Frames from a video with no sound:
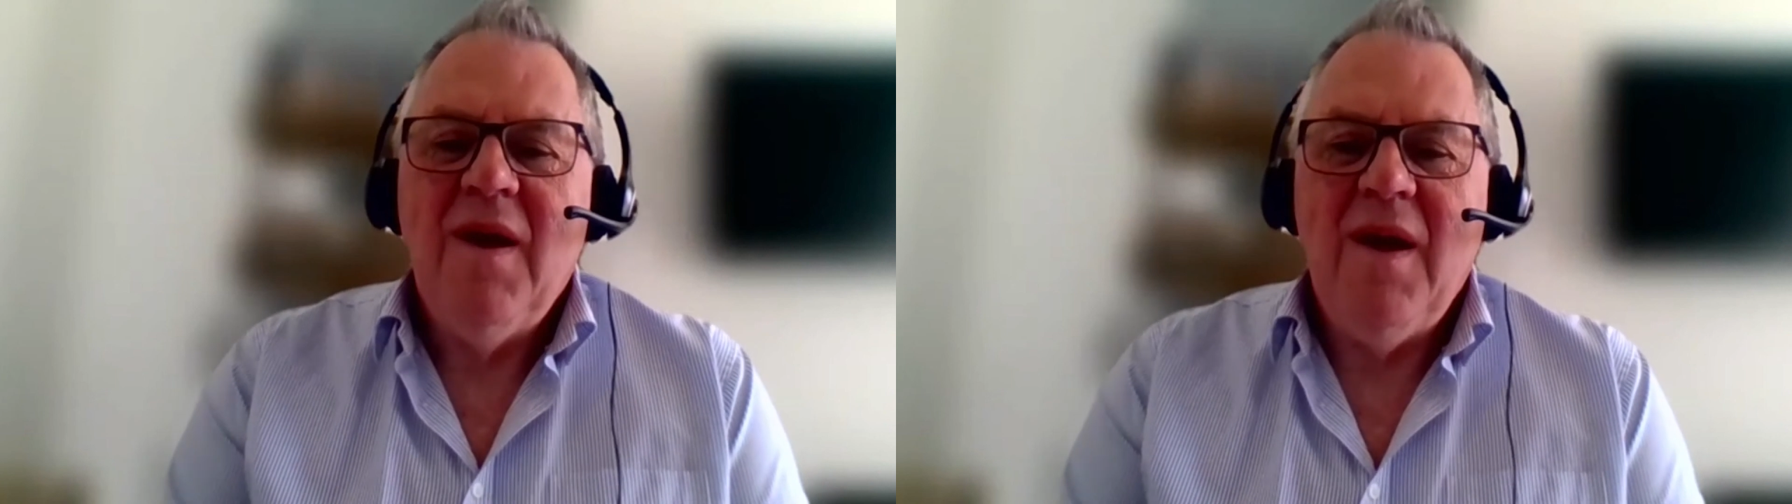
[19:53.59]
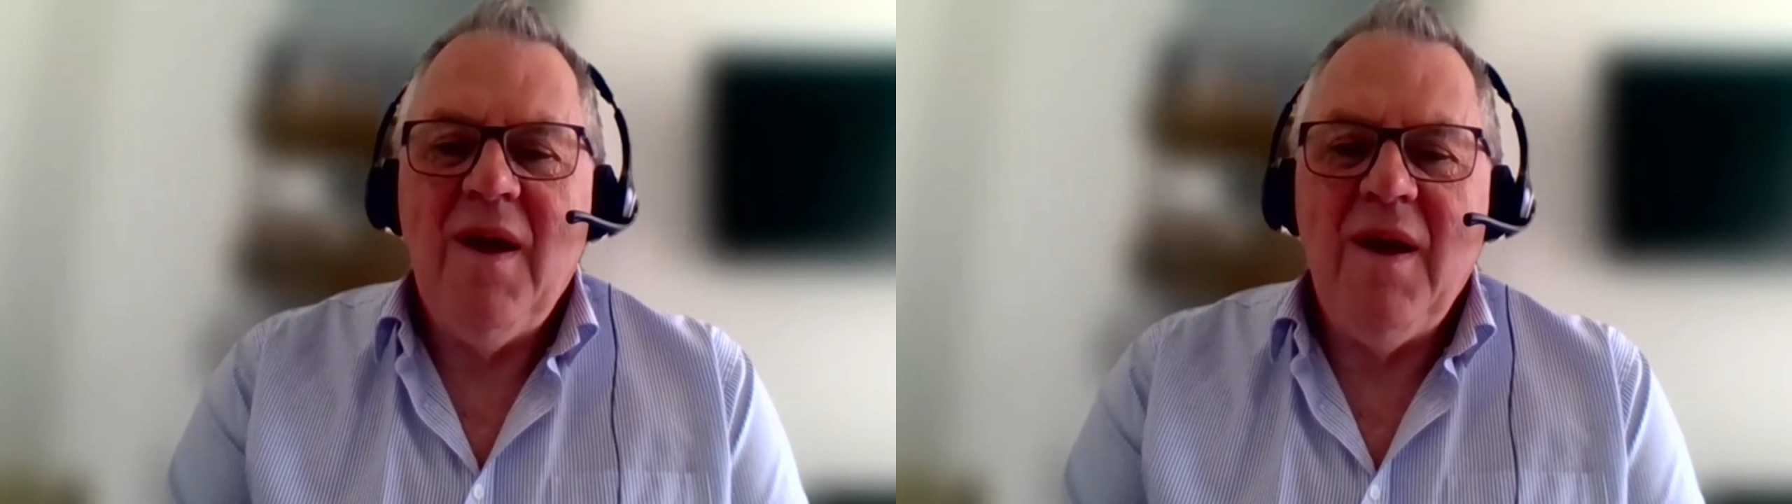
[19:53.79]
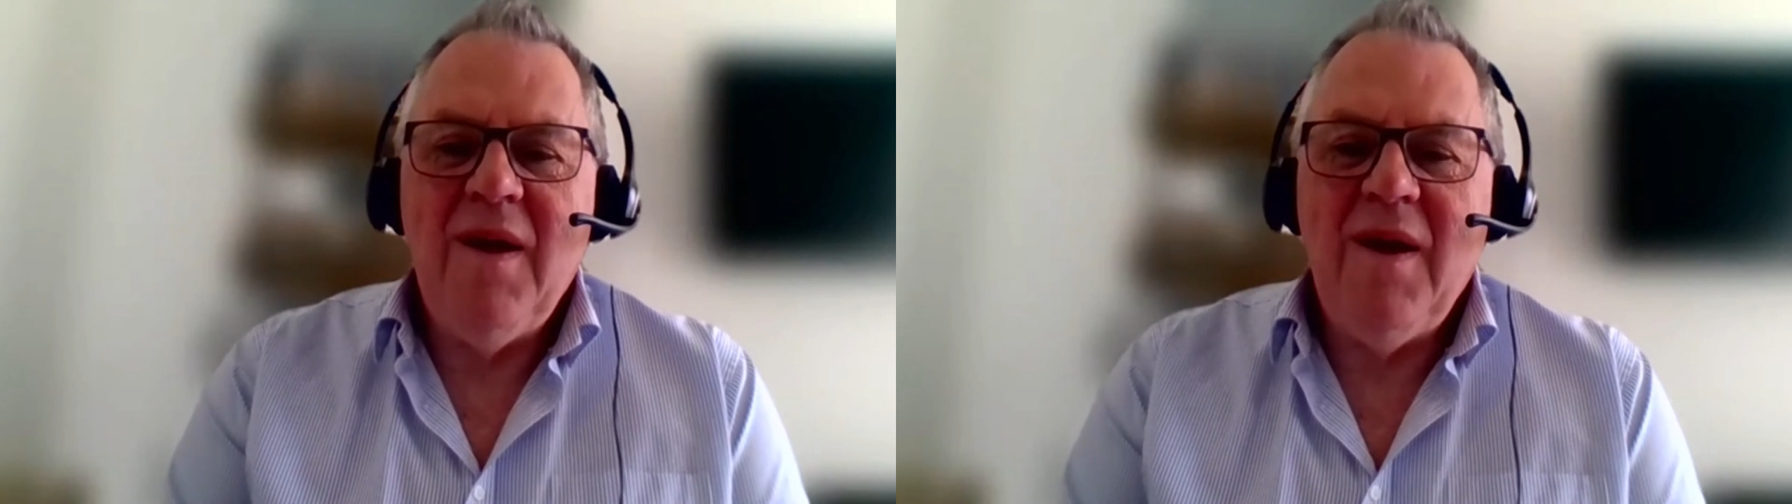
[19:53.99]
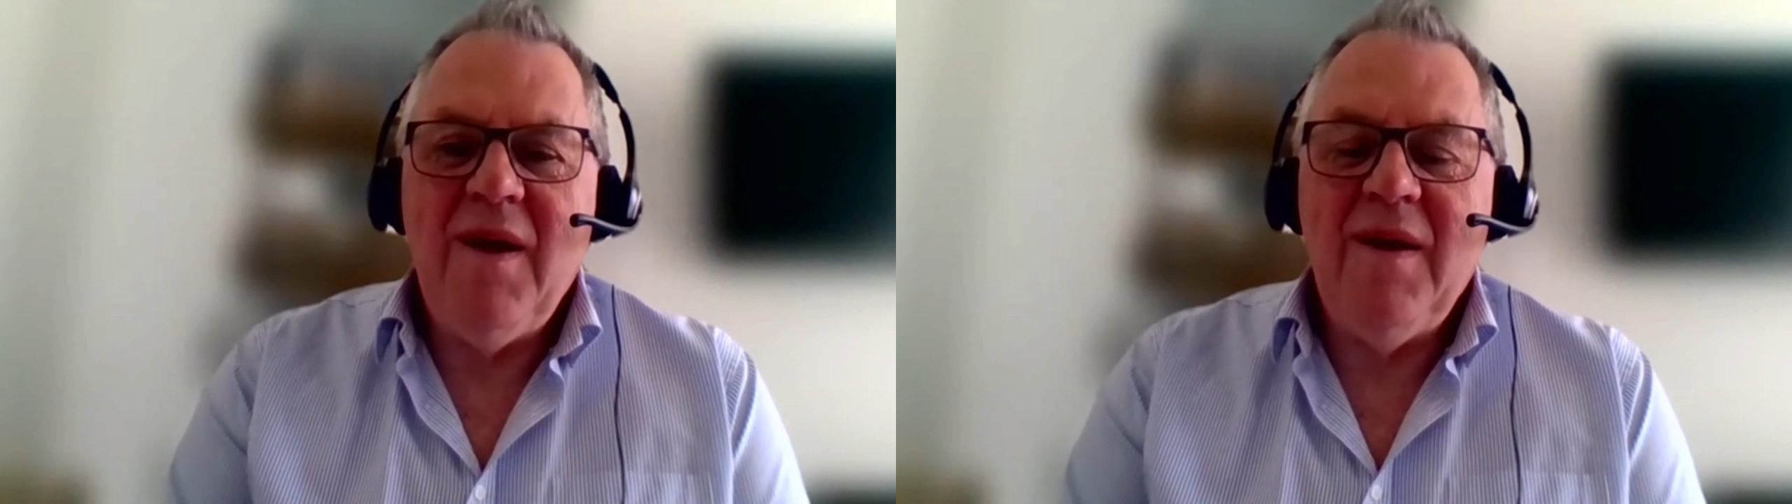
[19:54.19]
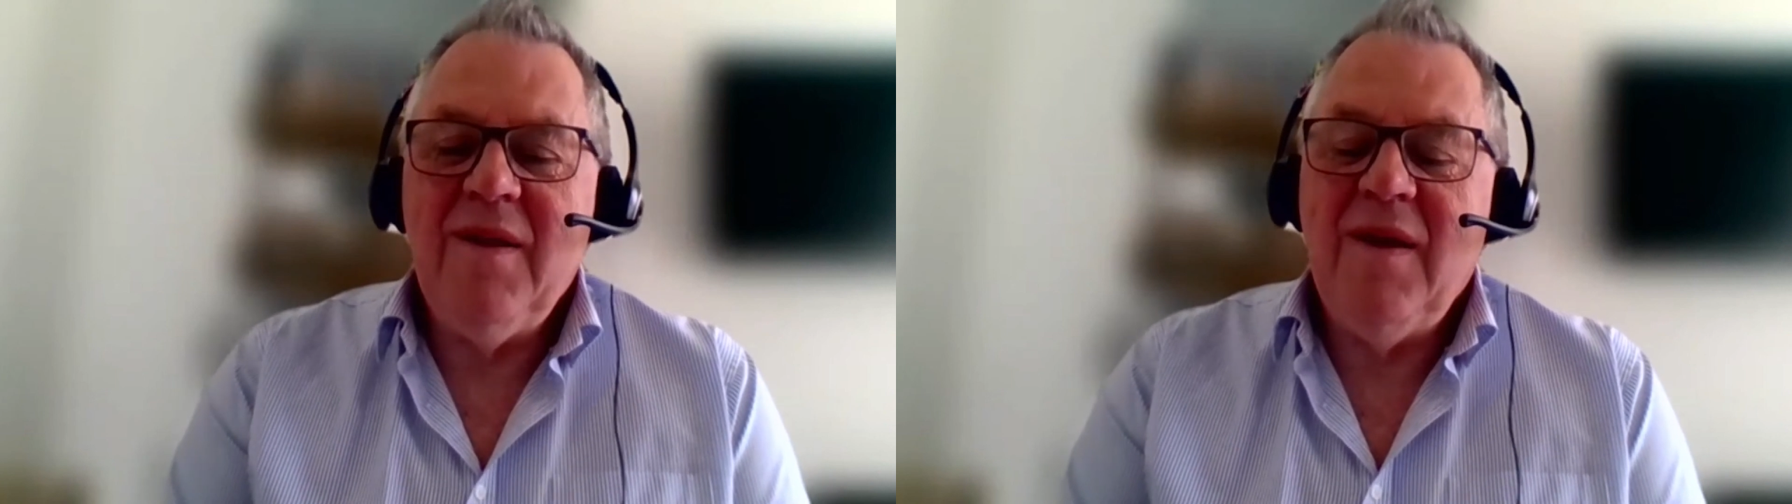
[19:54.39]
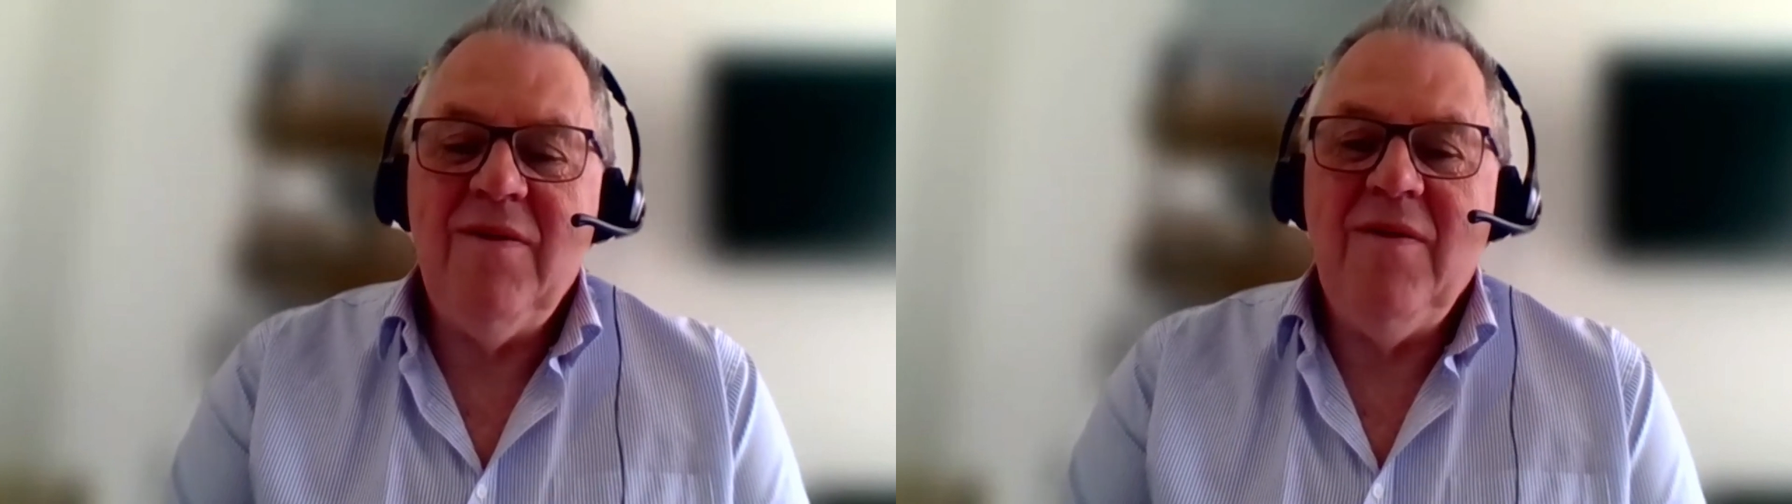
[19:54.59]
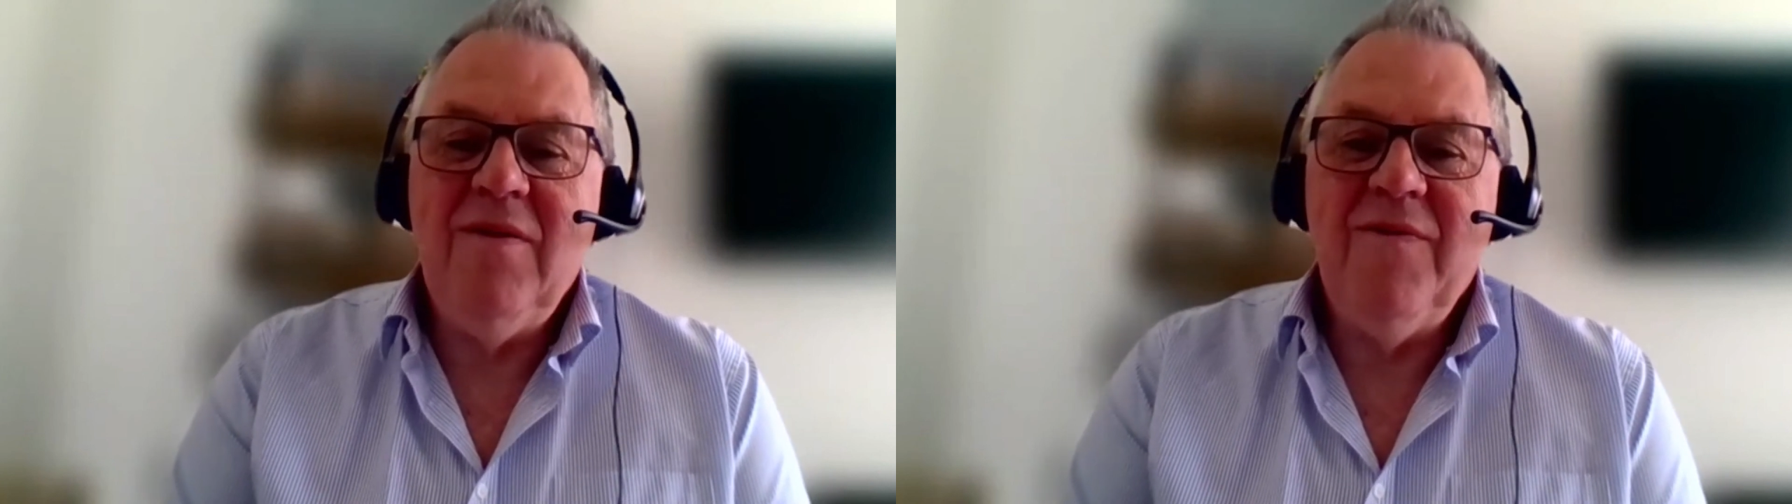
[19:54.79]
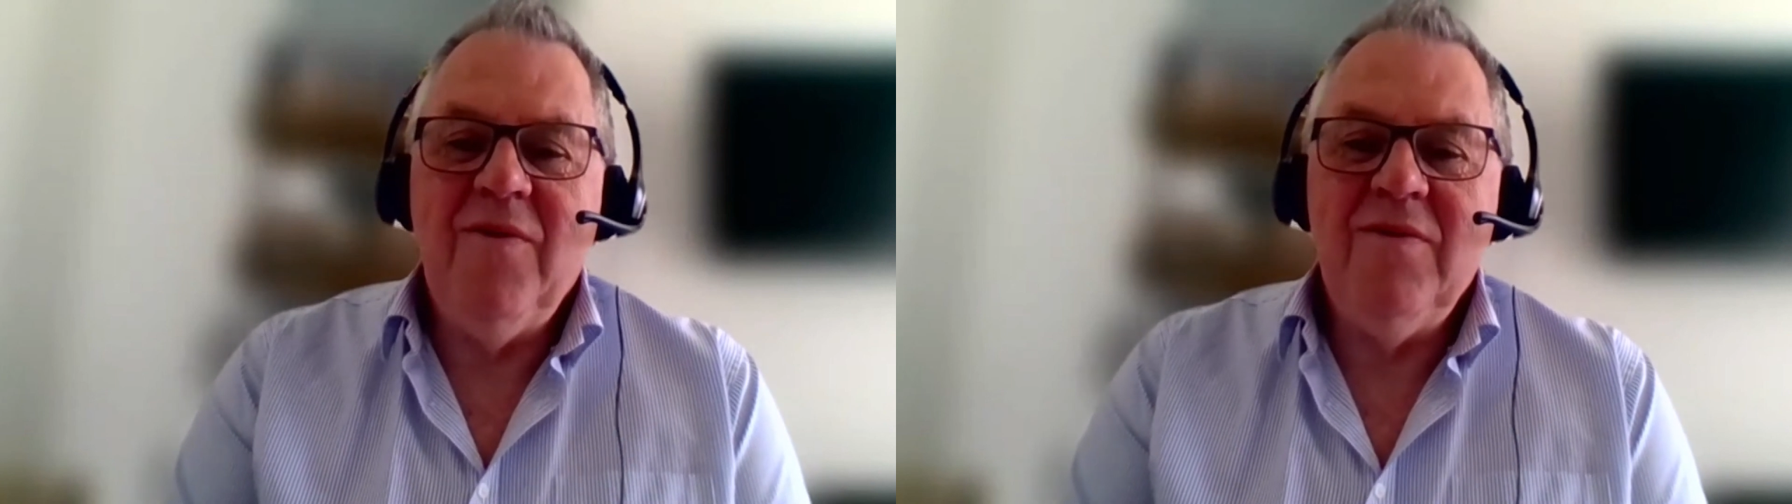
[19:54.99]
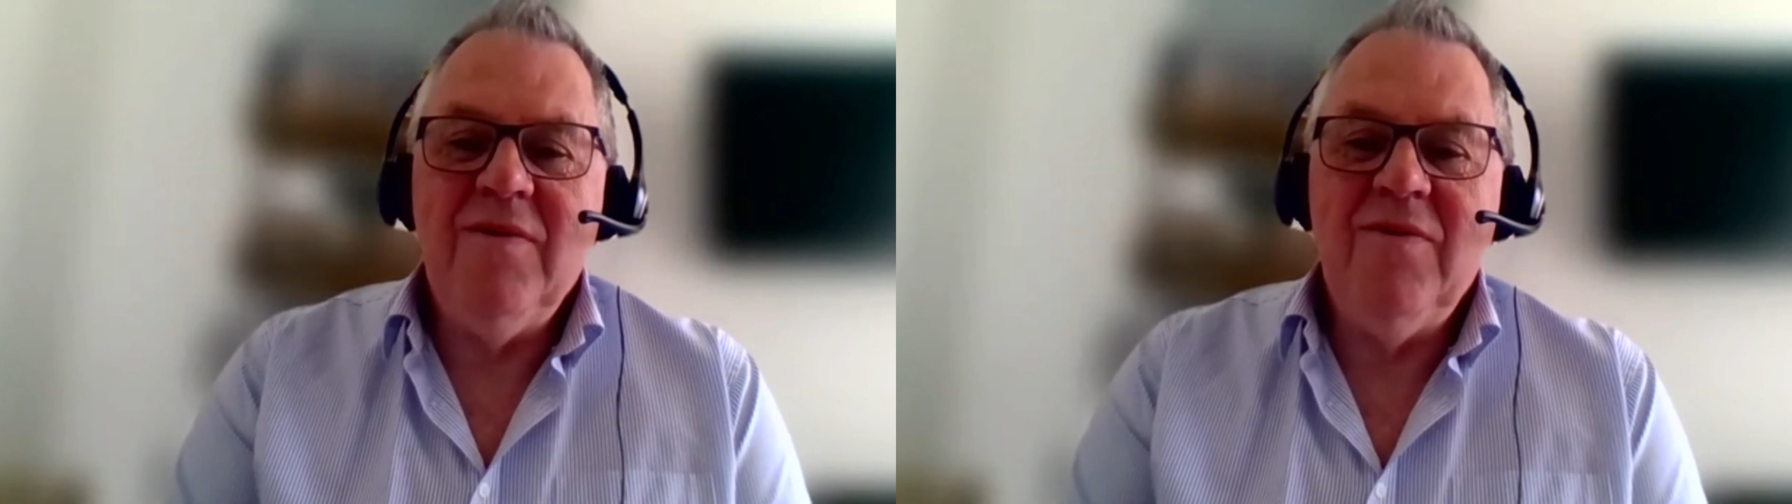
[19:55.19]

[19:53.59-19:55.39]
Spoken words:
And I do look forward to